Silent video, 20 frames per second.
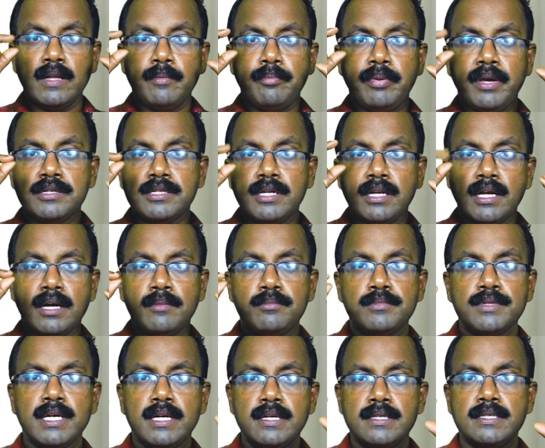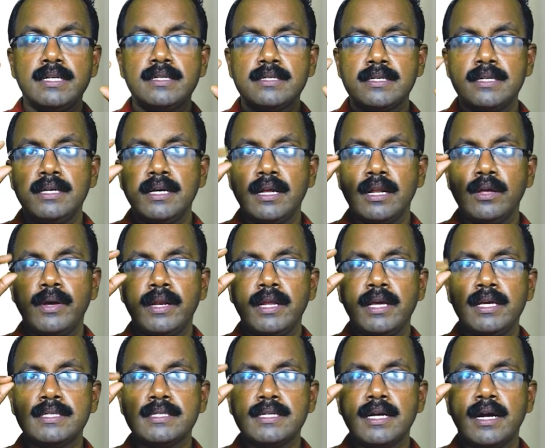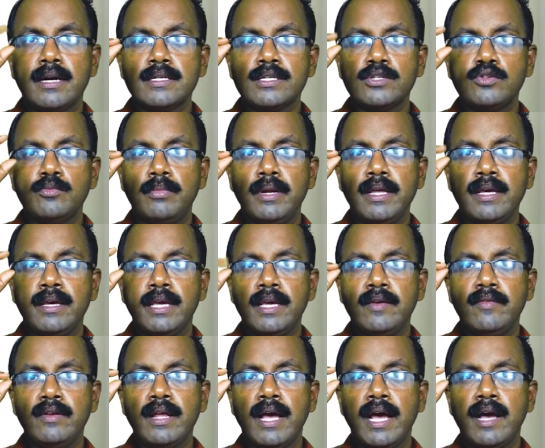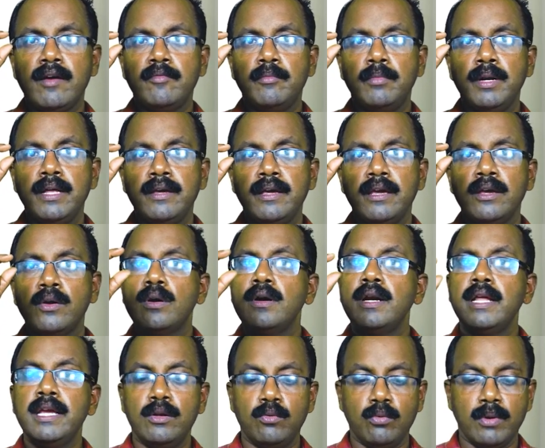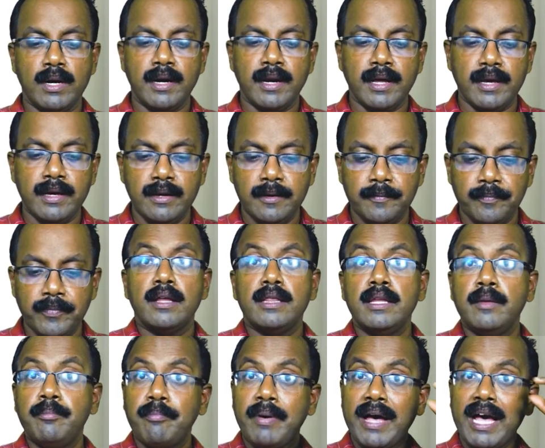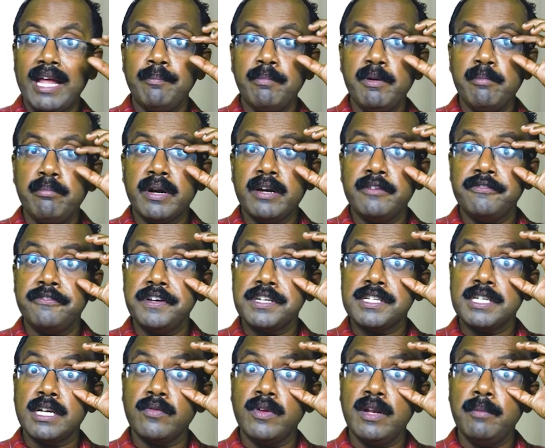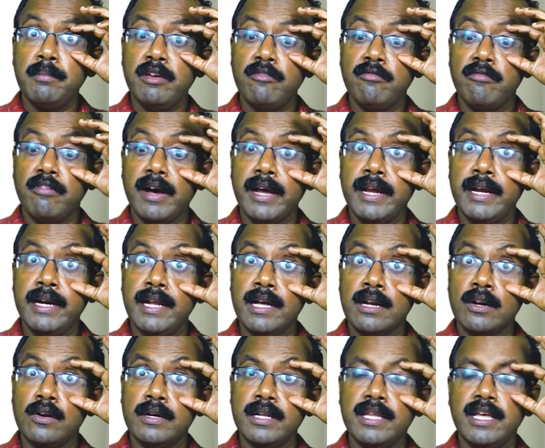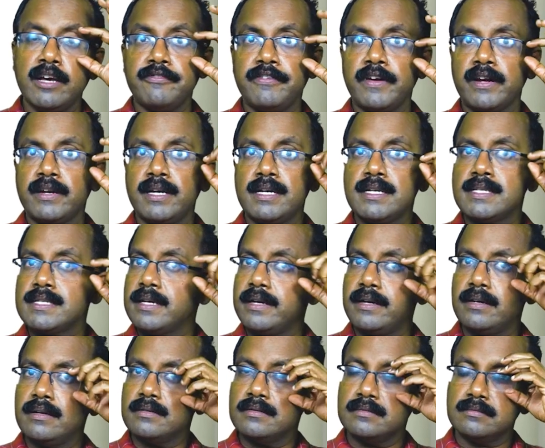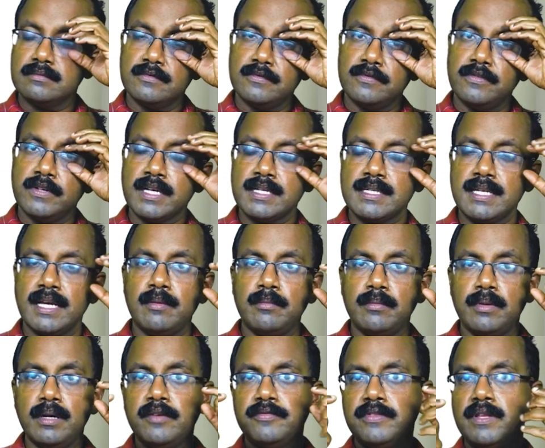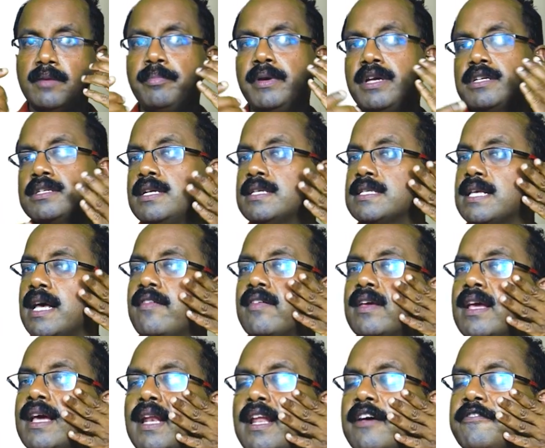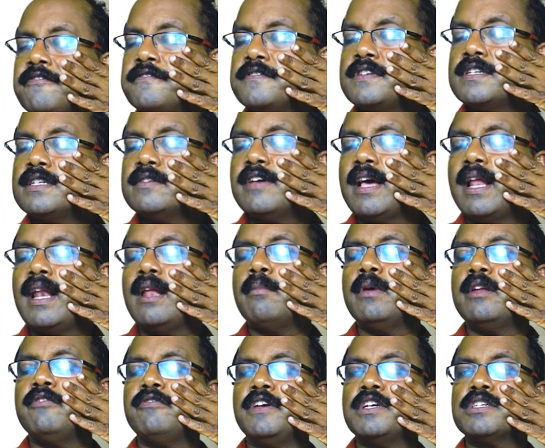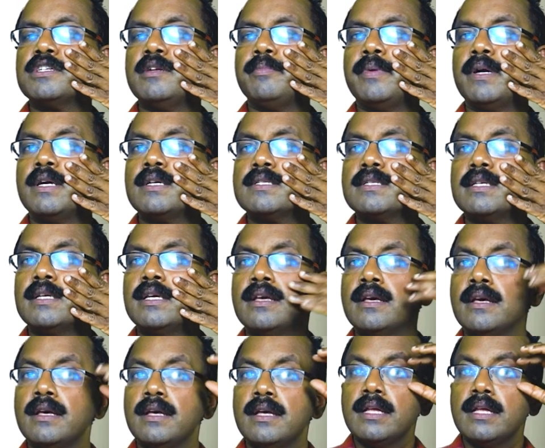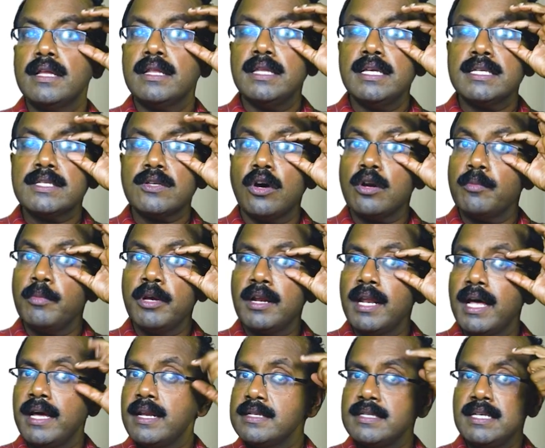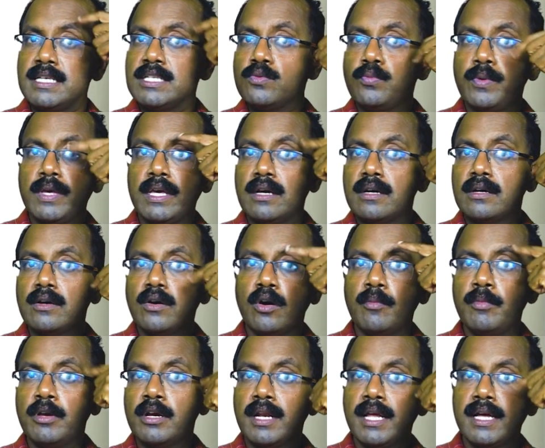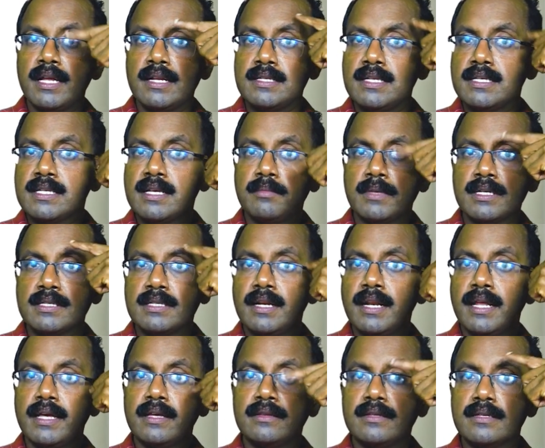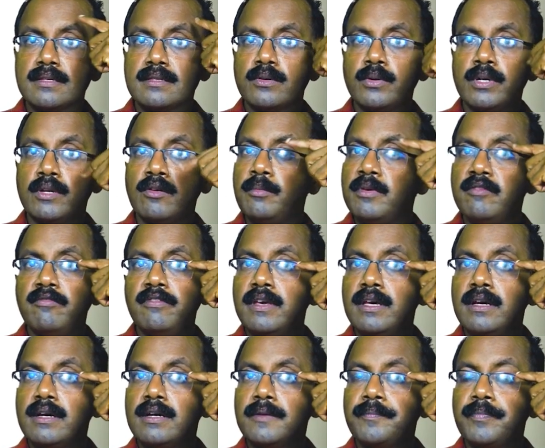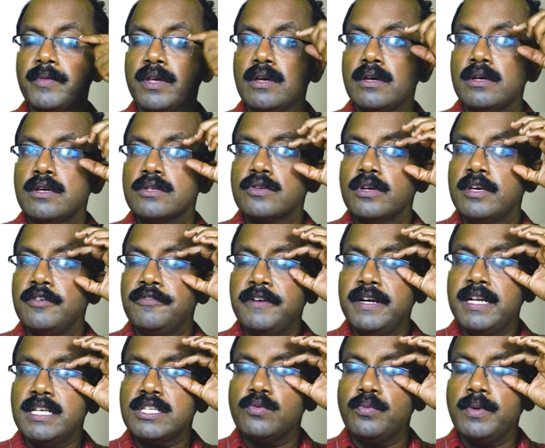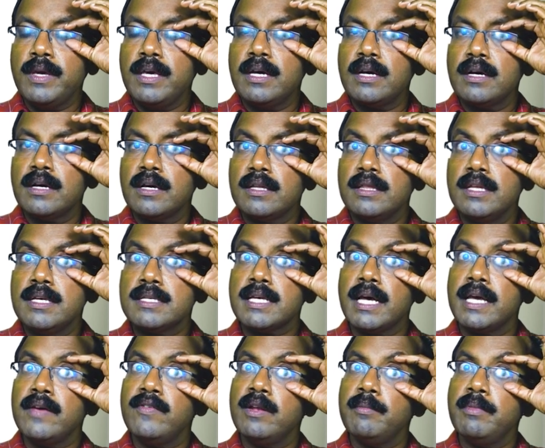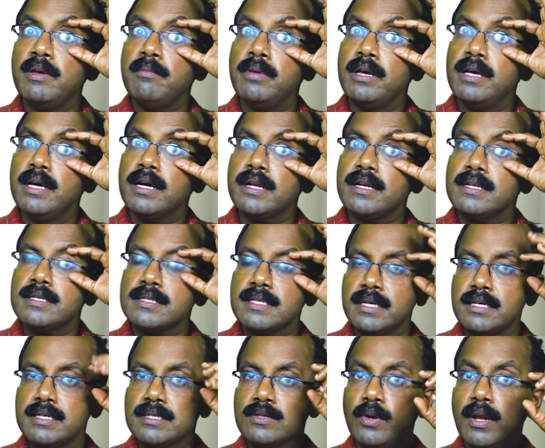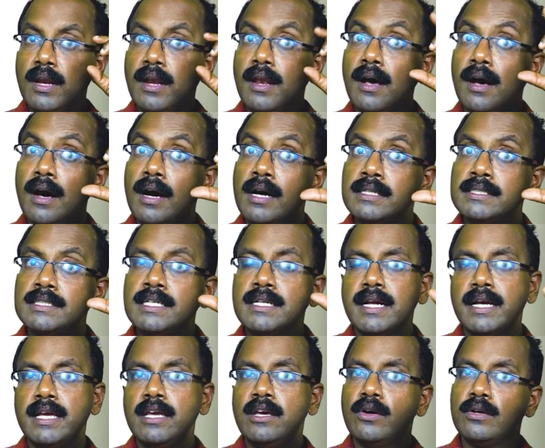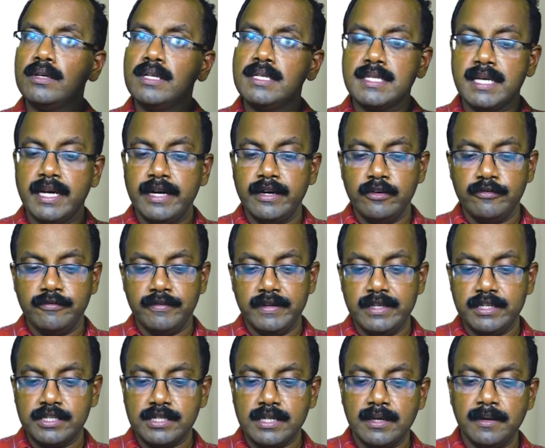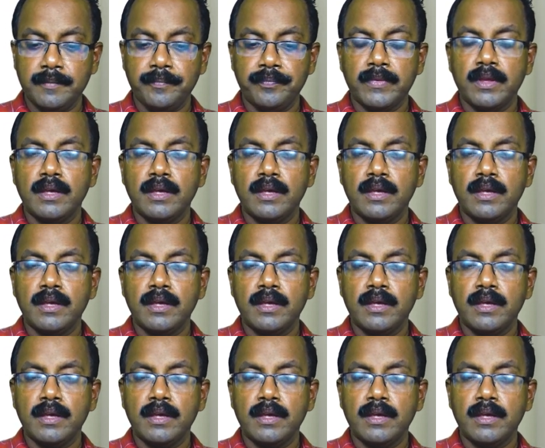the patient comes and sits near you and he starts to blink, he will have blinking only in one eye. The palpebral fissure will be wider on the affected side. For example, if the patient is having a left element facial palsy, this orbicularis is weak. Orbicularis is a muscle like this, so it will be weak. So if it is weak, this eye will be bigger in size. So a larger eye on the side of lesion.